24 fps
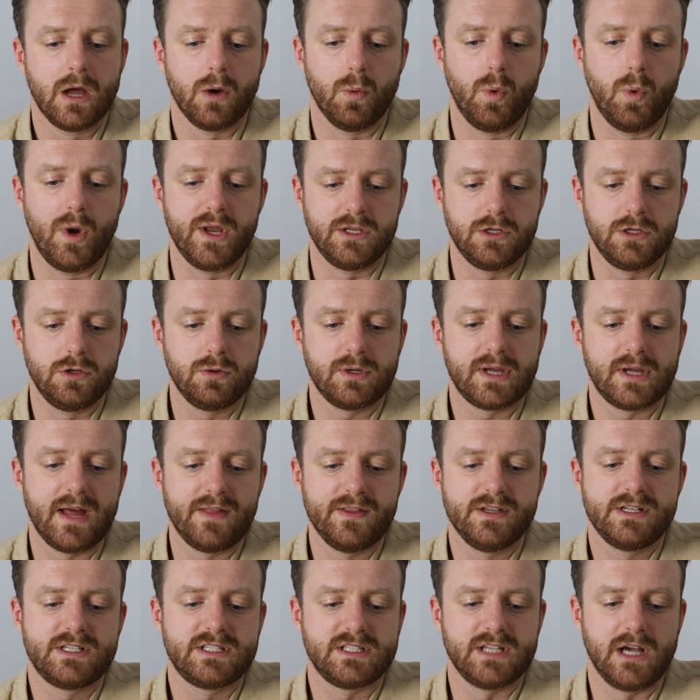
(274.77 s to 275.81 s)
When you get
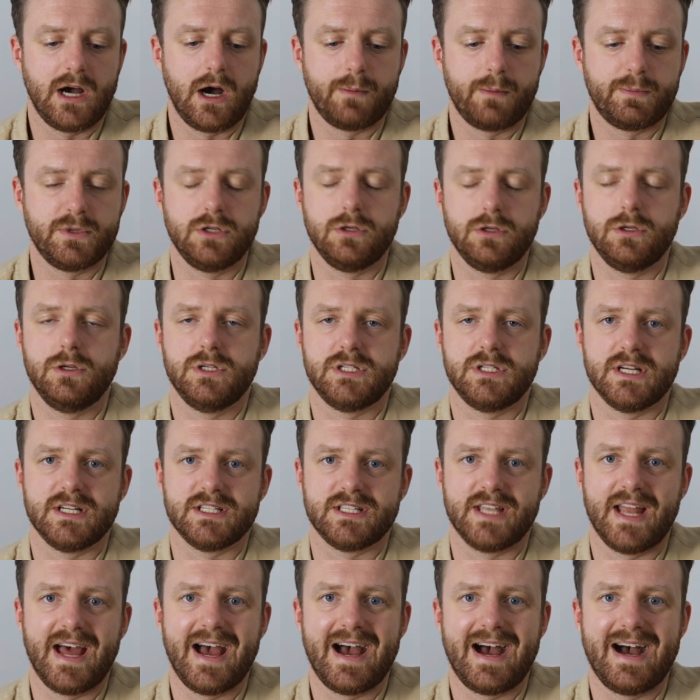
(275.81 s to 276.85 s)
this set up and you use it
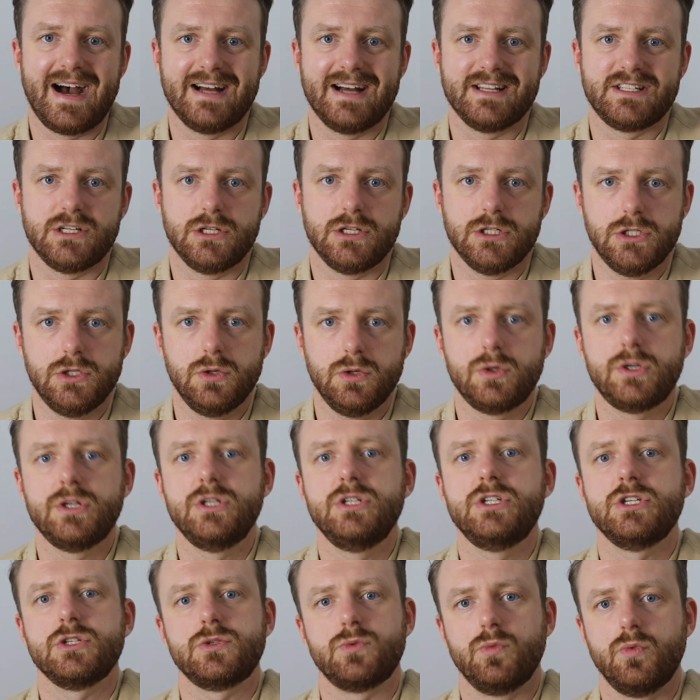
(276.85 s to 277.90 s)
as an ad, you
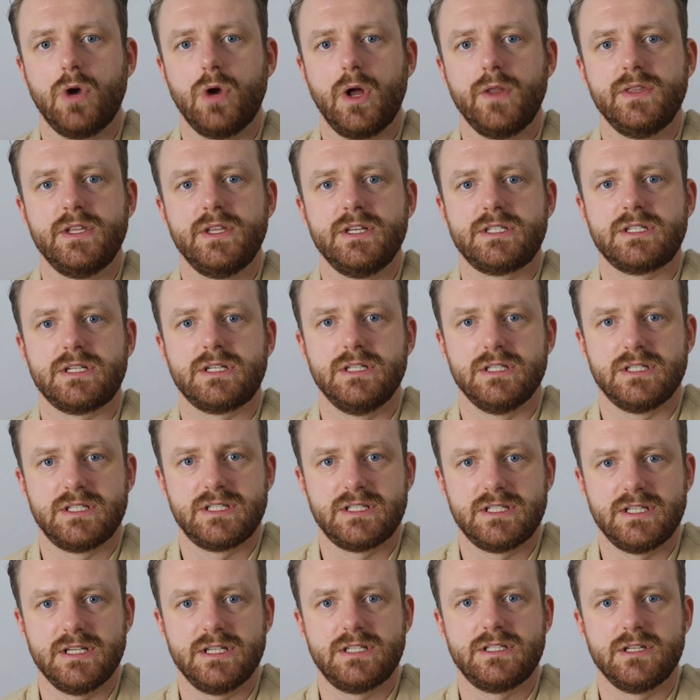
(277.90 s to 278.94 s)
can just run this
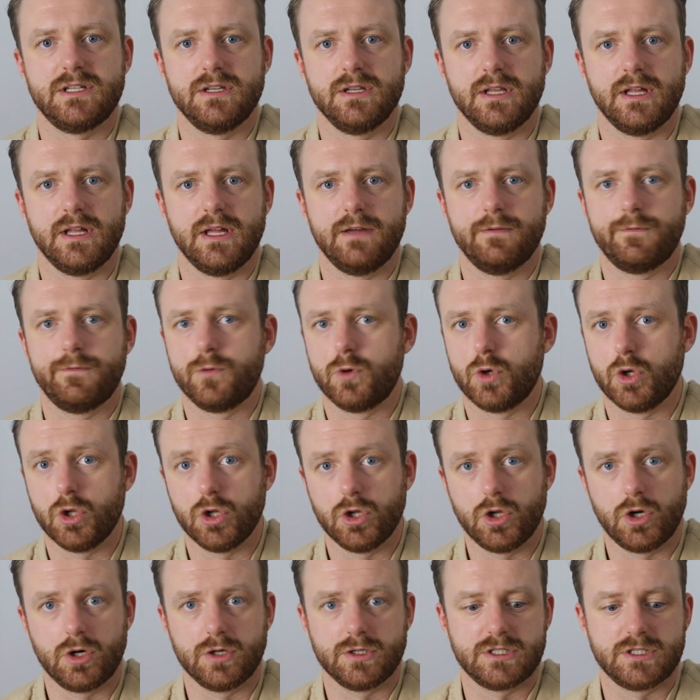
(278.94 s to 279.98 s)
consistently for a
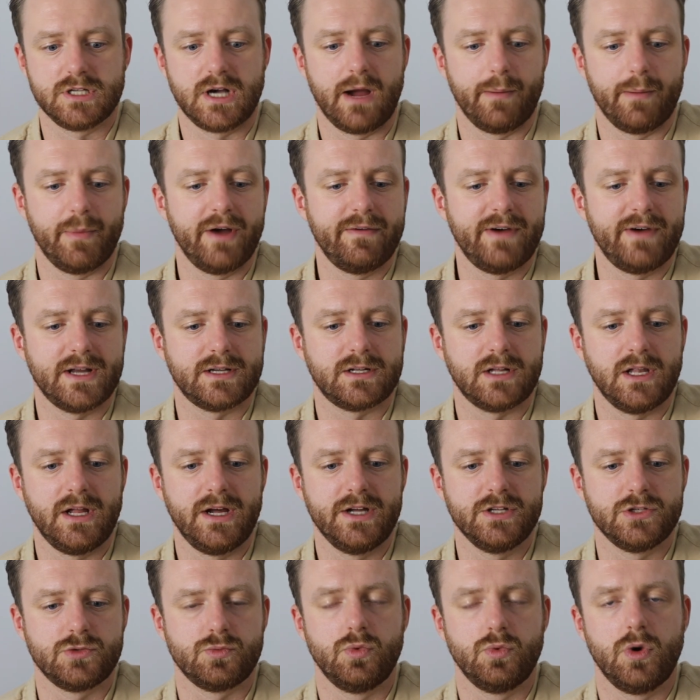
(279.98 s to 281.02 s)
long time. I've had
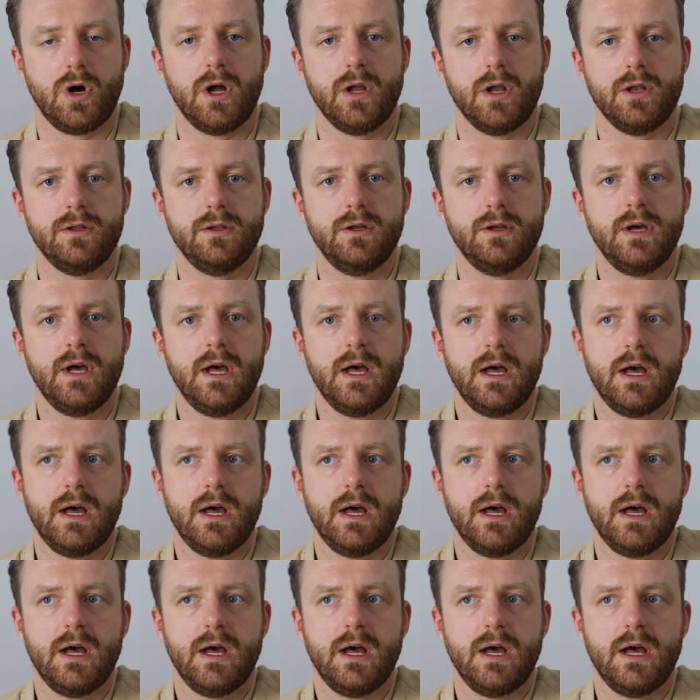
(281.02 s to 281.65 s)
clients run